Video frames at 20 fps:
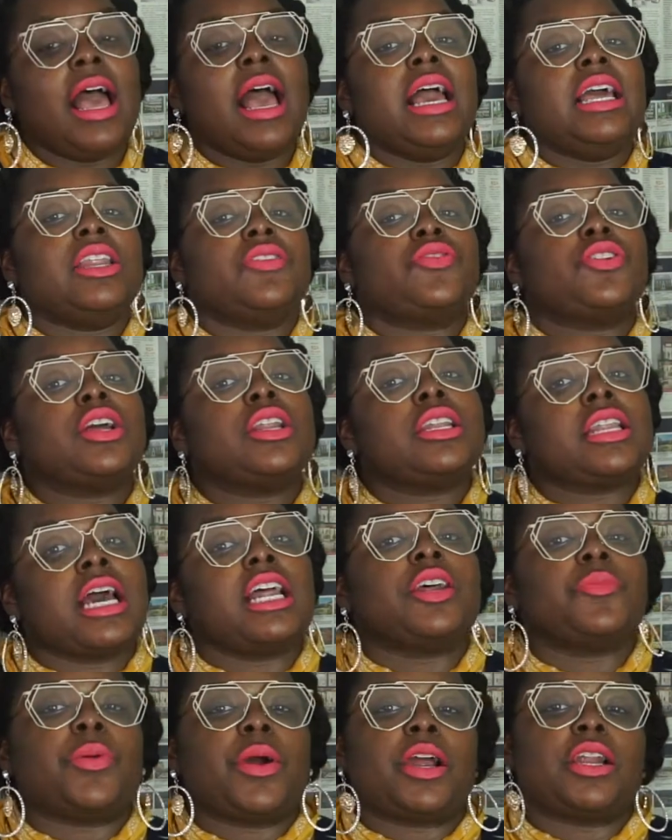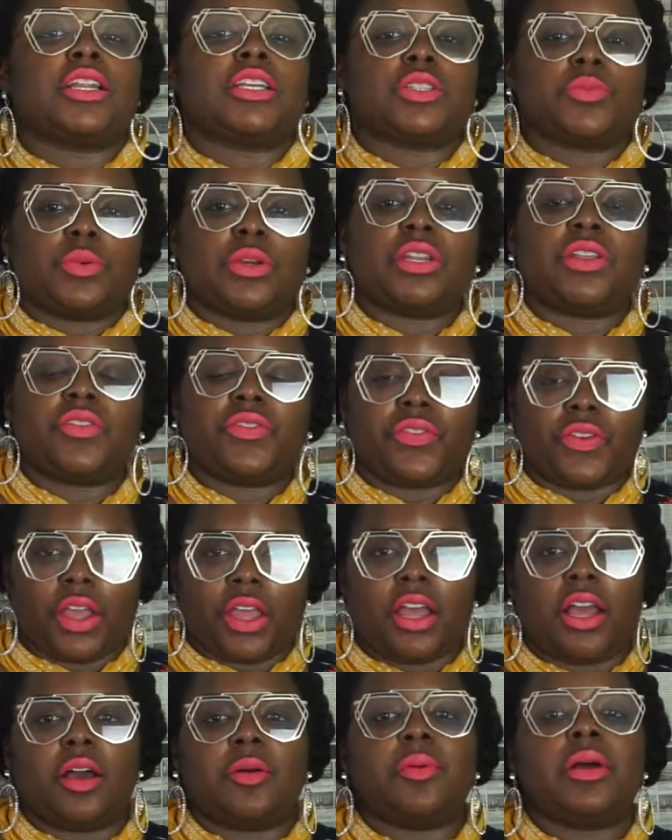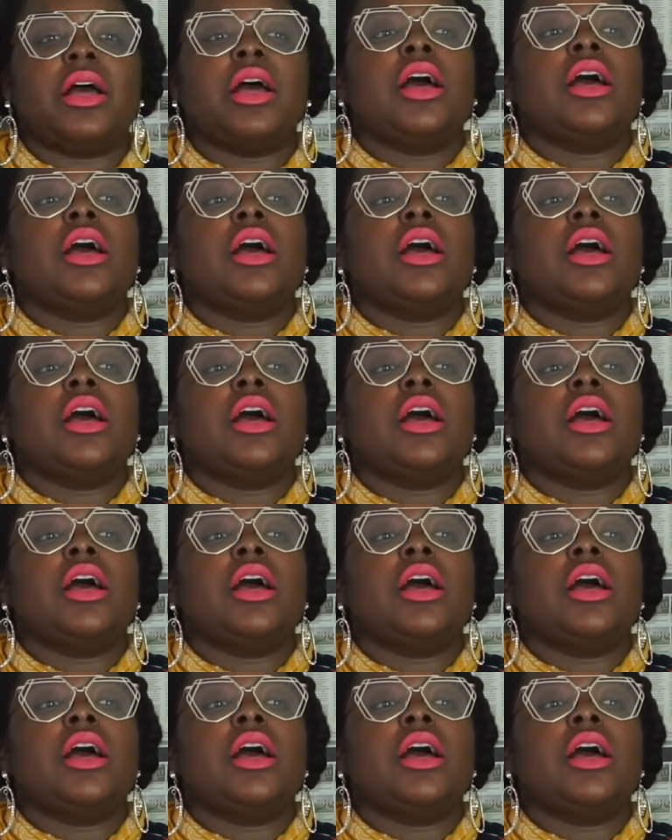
And if you're not a part of Sweetie Fam,